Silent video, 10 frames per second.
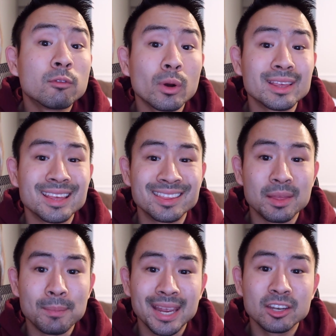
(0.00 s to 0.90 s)
voice is the
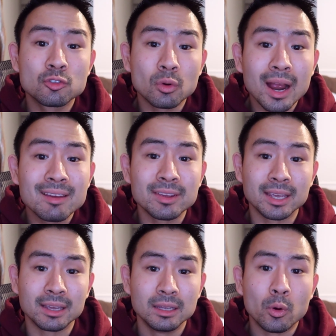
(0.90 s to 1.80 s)
main
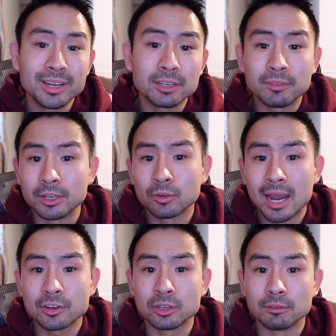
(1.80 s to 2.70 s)
driving point of
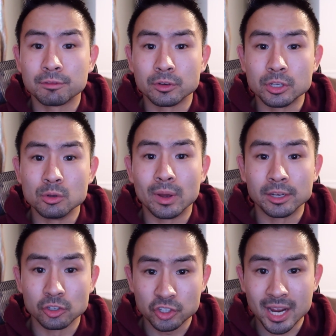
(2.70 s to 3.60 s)
interaction for you
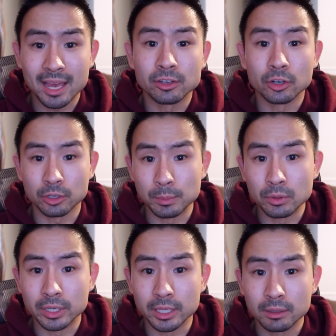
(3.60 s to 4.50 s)
and your chat and your
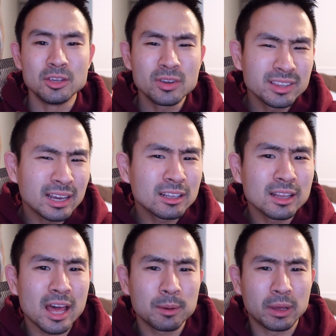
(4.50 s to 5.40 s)
community. You can tell a
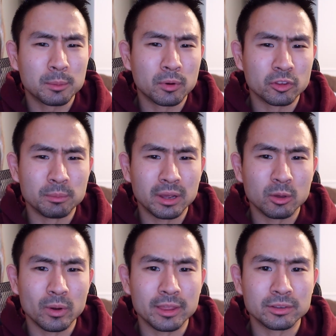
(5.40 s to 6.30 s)
lot about a person by the
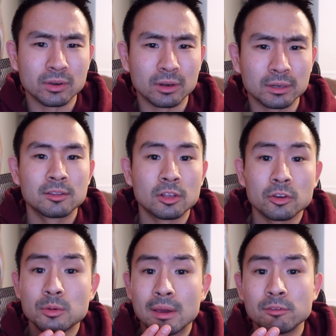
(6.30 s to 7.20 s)
way they talk. As long
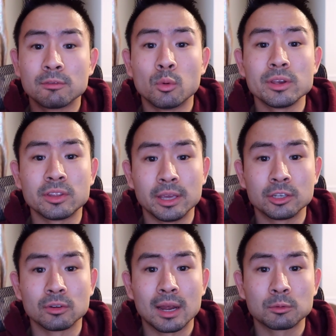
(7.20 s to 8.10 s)
as you have your voice to
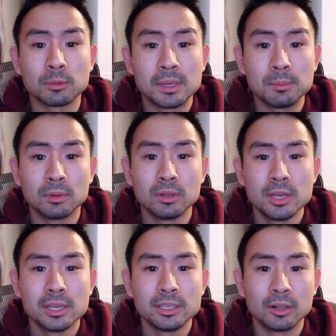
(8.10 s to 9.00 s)
interact with people,
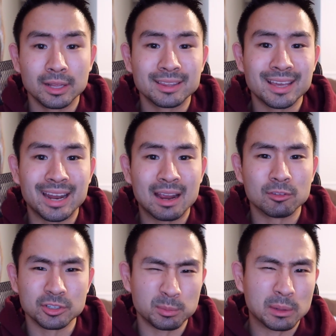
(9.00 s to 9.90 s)
you'll hit that
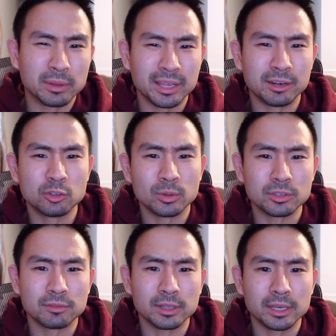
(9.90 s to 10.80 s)
average and be able to hit a Twitch
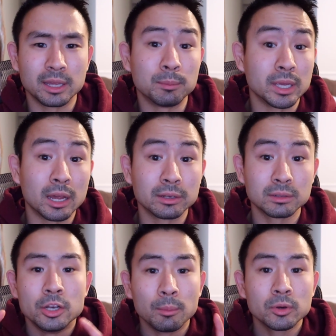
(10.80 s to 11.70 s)
affiliate and beyond.
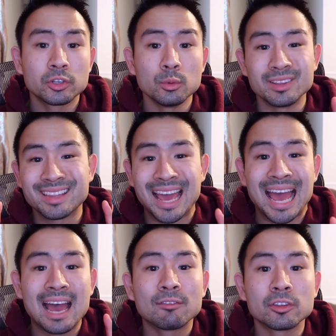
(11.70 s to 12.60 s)
Number 2 is to
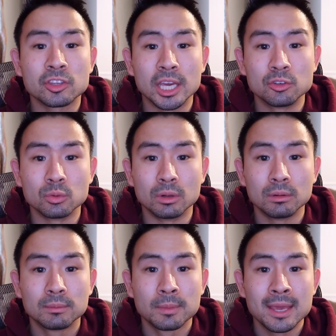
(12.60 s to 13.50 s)
have a schedule.
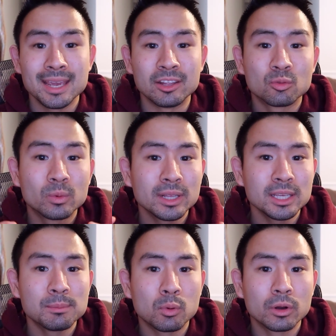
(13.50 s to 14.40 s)
It's really
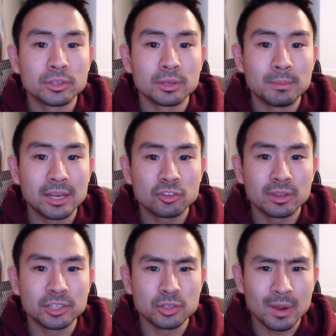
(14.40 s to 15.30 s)
important to make sure
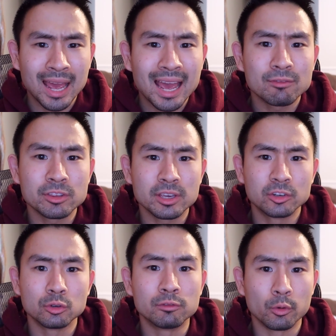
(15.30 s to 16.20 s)
that you have a
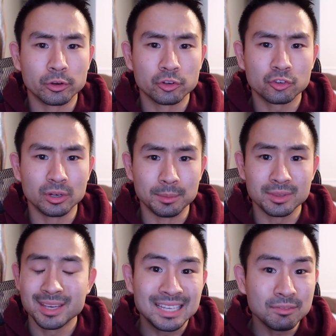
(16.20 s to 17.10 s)
schedule for your
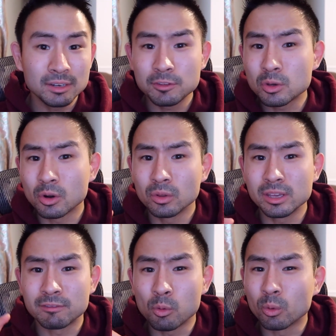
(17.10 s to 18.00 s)
streams. Even if you can only
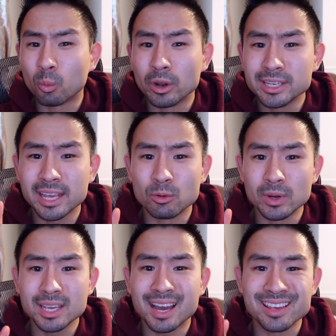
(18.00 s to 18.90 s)
afford 1 day a
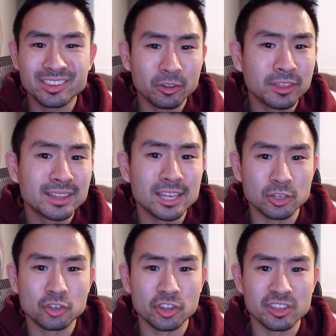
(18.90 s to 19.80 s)
week, I still think that you
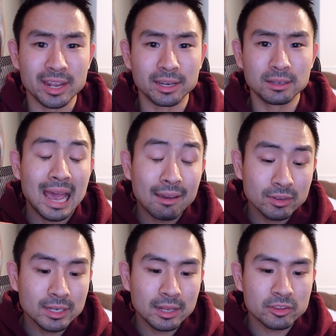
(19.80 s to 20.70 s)
should set it.
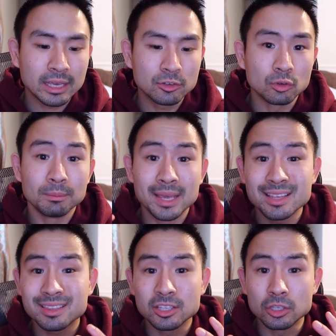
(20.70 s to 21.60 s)
Having that schedule
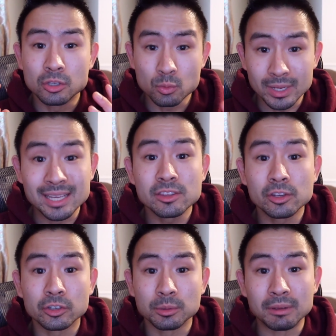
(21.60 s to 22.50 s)
makes you
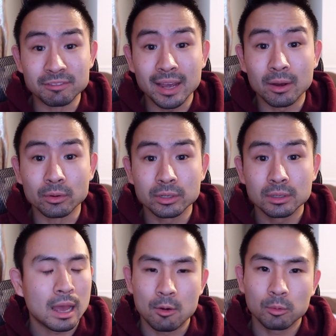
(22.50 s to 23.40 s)
easier to be found.
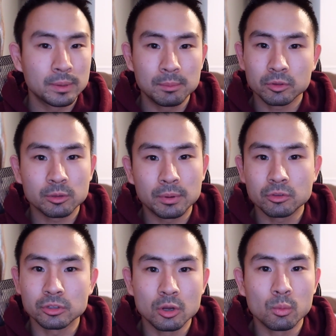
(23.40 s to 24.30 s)
How are people
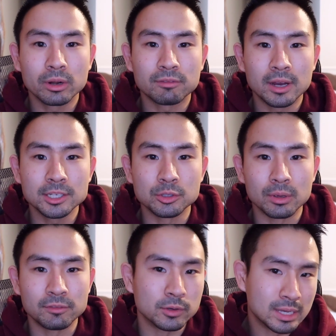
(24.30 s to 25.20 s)
supposed to know where to find you
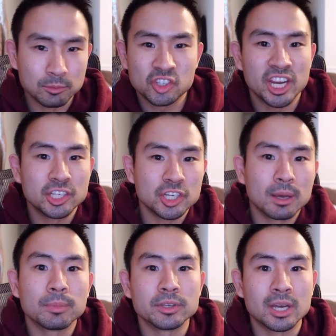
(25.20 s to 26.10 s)
if you keep changing
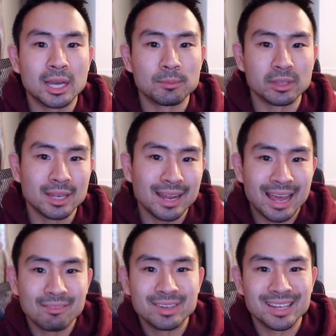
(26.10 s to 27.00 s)
up the times and not
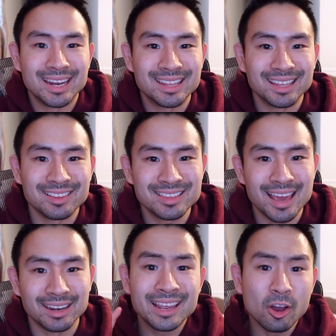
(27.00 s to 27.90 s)
having anything
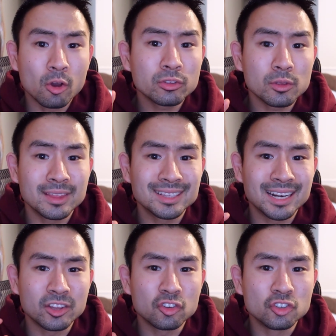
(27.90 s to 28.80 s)
set? I also think
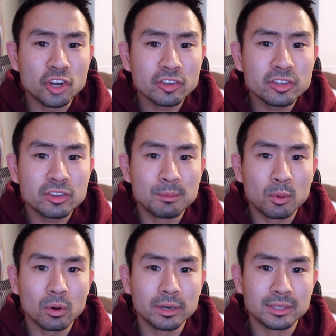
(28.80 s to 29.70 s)
that it's just as
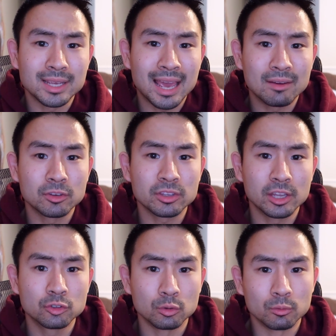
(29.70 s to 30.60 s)
important to have a
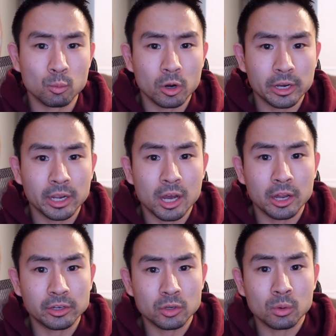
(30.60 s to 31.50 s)
schedule working
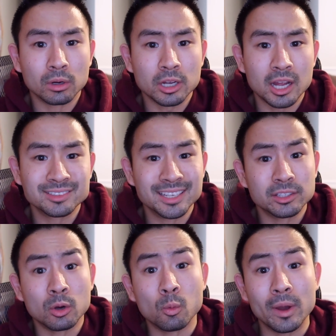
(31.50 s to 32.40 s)
on your content
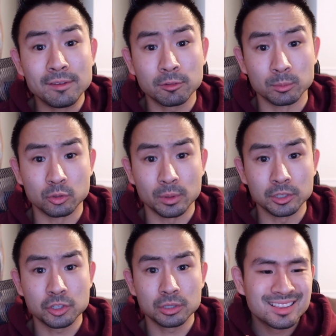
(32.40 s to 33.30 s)
away from
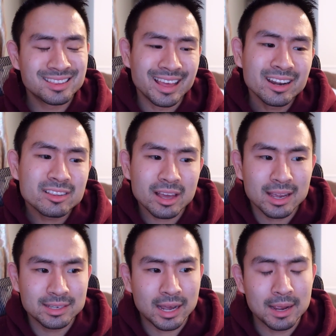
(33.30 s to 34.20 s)
Twitch. Set
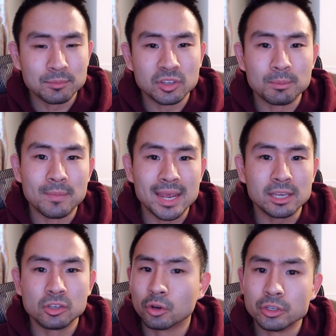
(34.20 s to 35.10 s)
aside time to make
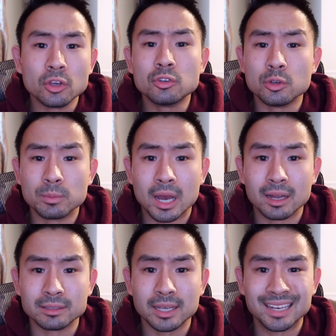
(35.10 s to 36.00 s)
your YouTube
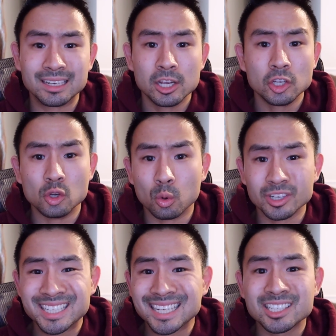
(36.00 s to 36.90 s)
content, your
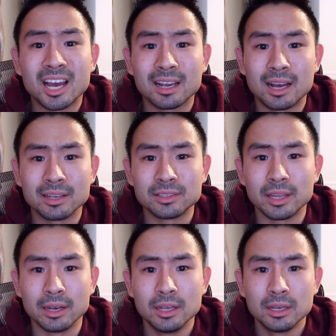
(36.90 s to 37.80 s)
TikTok content,